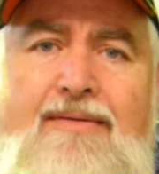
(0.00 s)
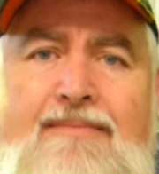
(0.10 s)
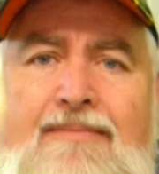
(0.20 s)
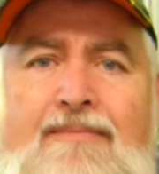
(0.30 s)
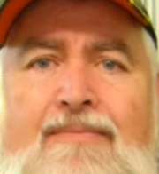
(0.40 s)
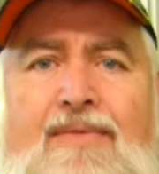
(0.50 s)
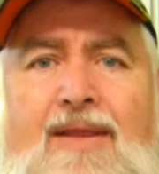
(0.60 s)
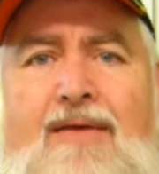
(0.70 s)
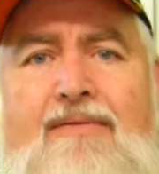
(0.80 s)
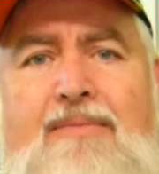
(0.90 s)
and
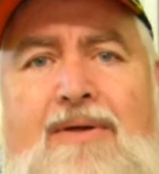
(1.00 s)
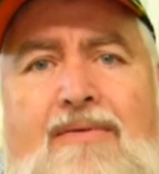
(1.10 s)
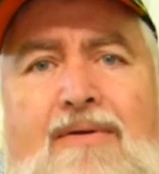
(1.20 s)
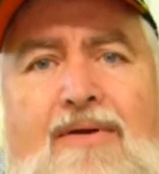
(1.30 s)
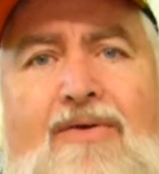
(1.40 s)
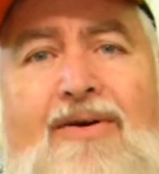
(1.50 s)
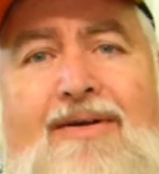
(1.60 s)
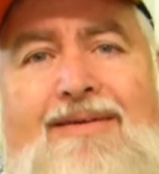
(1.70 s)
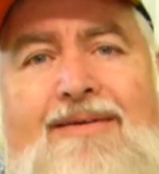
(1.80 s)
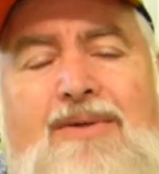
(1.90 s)
have a bit
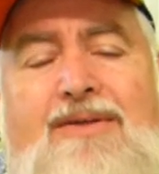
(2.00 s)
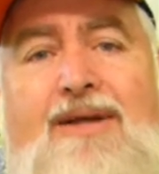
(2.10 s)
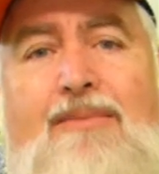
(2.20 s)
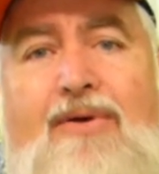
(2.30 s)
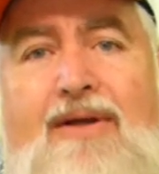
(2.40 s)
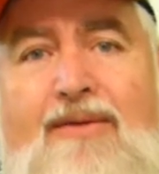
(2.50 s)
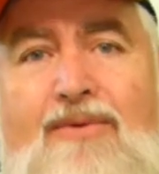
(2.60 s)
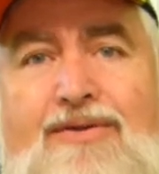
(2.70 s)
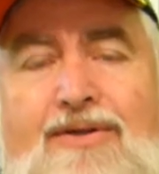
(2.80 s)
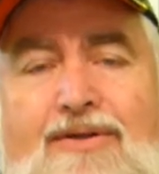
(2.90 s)
of some idea
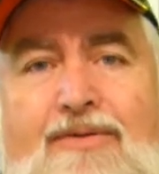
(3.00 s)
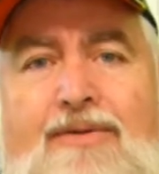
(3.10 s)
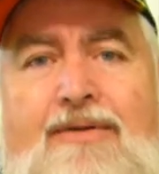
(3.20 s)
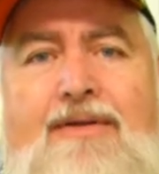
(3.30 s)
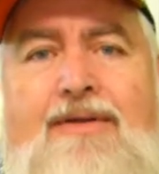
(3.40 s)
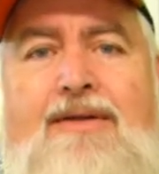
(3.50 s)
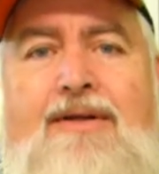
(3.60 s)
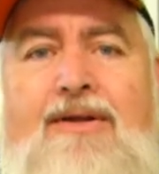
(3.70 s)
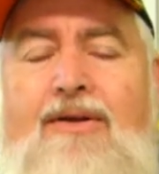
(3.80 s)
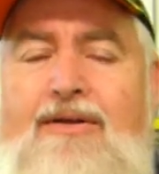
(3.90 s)
what you're doing.
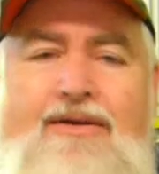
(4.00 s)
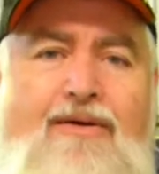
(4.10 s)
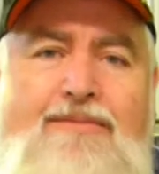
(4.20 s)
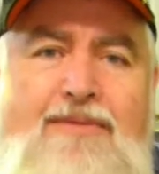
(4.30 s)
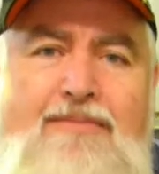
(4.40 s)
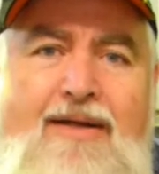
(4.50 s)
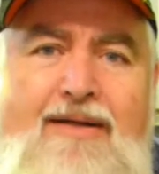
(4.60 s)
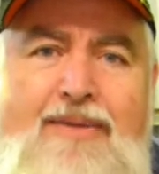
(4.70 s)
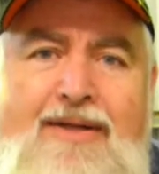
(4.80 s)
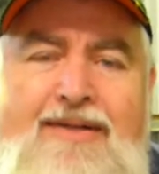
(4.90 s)
a lot of times in
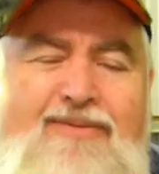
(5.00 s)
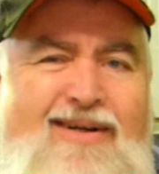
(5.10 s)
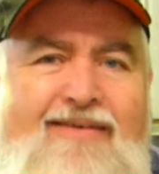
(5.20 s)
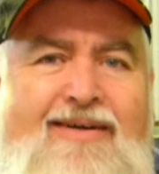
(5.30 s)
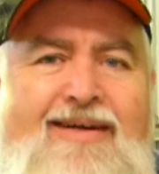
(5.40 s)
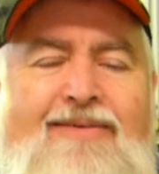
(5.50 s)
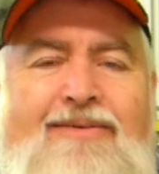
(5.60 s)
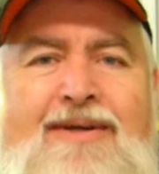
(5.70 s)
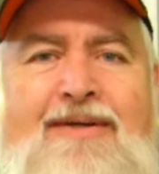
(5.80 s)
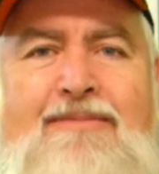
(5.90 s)
Bundy Bears Shed we don't really know
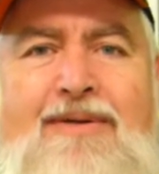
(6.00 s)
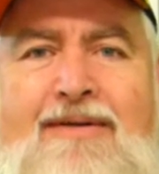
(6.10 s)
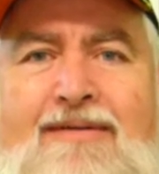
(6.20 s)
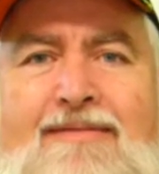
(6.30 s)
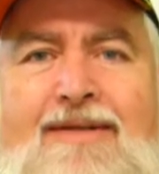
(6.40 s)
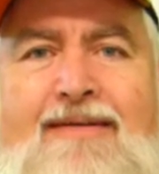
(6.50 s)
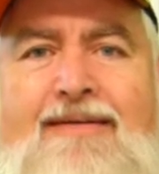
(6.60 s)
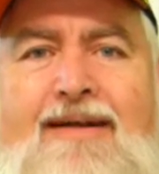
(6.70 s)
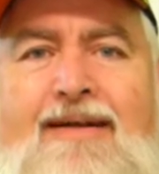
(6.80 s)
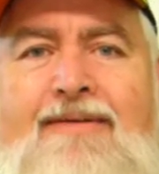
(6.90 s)
what we're doing, but
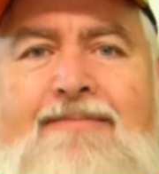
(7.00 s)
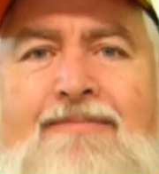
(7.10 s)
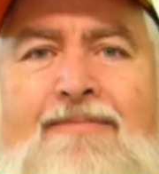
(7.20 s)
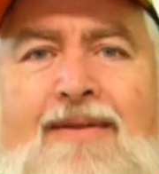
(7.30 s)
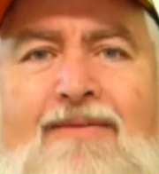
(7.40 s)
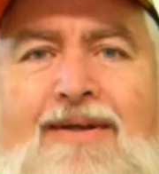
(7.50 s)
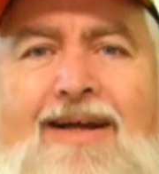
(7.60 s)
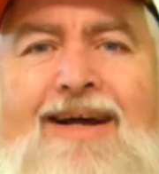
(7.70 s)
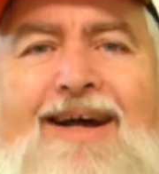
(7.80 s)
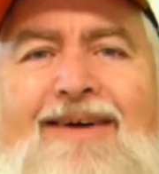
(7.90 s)
don't tell anyone. We
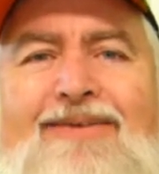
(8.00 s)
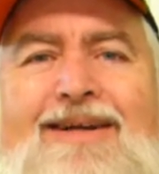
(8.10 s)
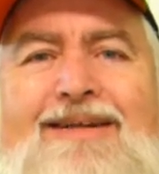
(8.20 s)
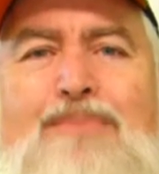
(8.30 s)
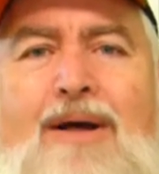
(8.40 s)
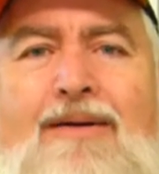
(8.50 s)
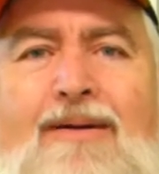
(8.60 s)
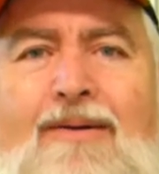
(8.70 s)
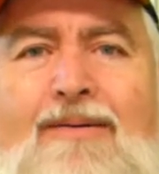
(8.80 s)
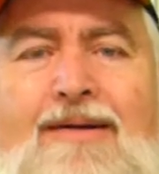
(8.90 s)
just poke
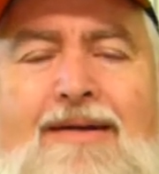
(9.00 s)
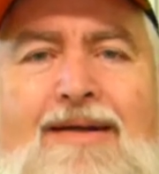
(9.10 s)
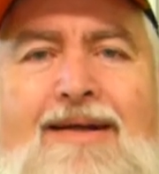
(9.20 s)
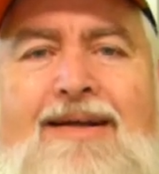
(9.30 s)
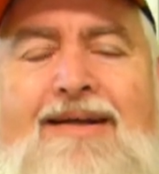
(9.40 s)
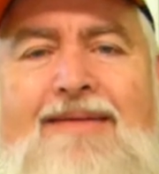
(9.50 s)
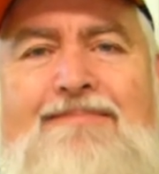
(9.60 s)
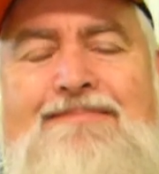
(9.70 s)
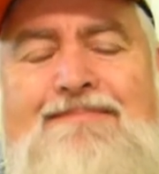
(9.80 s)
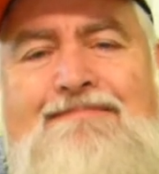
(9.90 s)
along, and